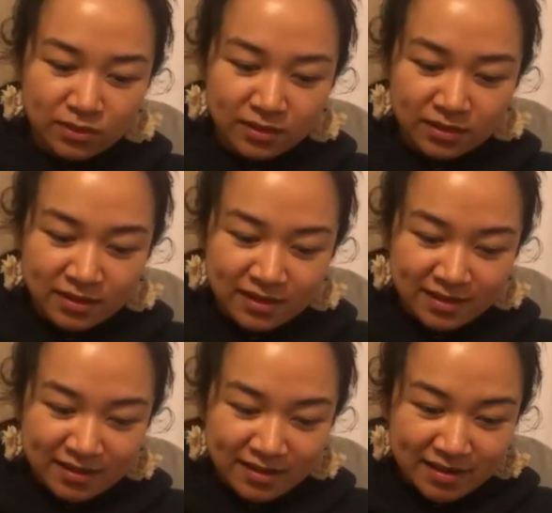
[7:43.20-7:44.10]

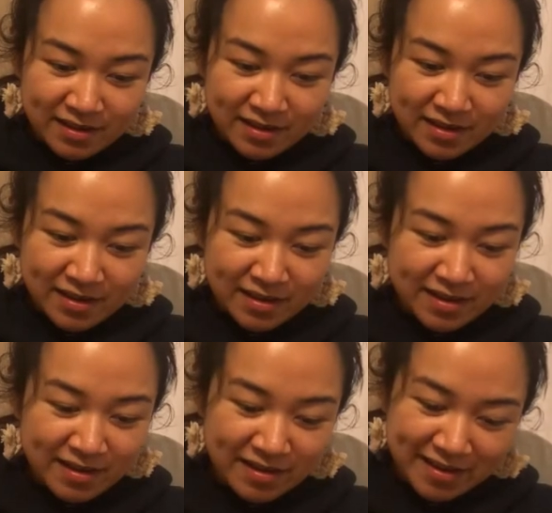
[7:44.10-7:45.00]

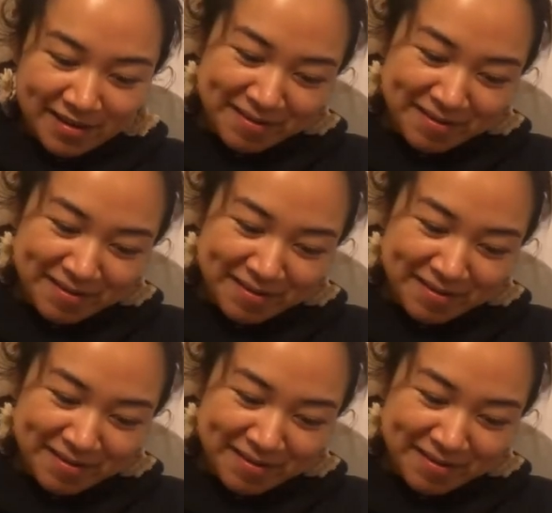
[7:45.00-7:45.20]
No one is speaking in this clip.